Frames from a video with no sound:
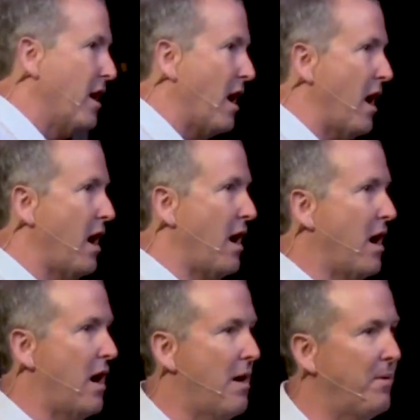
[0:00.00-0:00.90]

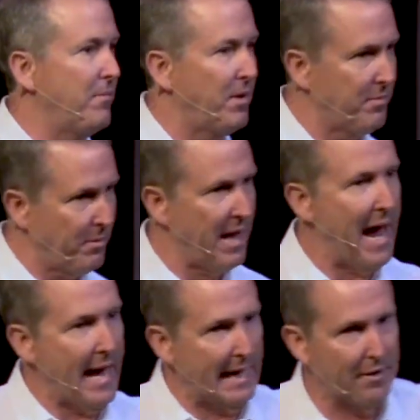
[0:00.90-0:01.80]
Uh, but but but
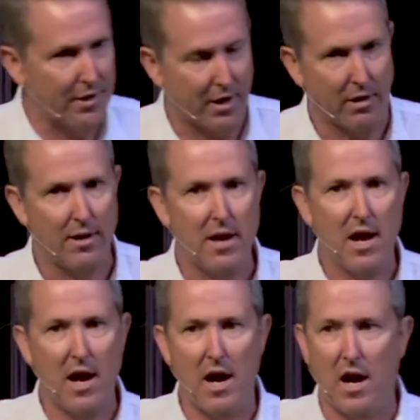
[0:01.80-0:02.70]
hang in there
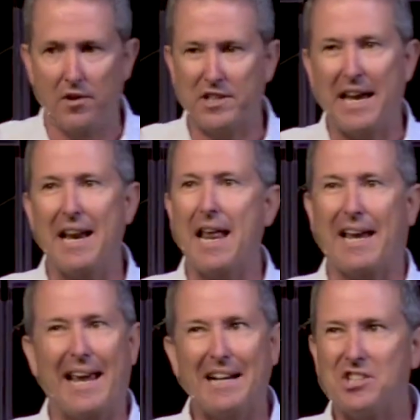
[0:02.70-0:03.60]
uh, on this. And uh,
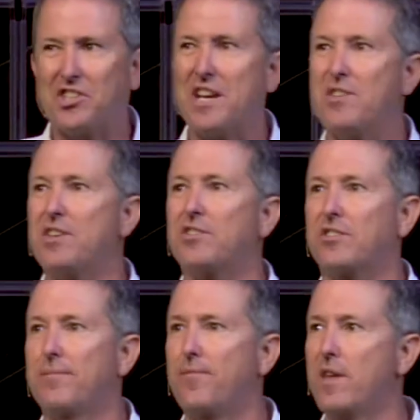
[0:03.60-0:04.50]
can I just say
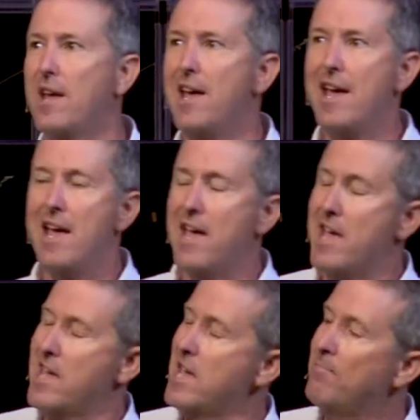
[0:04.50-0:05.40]
this?
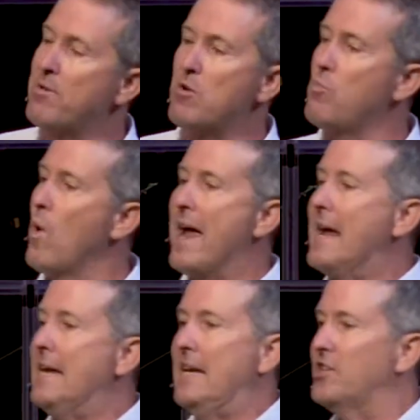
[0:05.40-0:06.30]
It'd be way
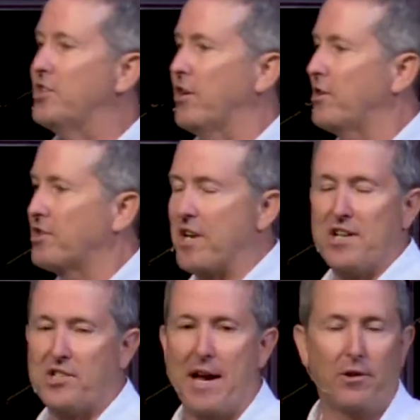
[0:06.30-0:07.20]
easier to stay
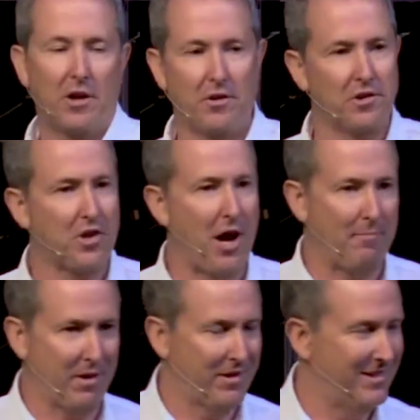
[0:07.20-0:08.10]
silent on this topic.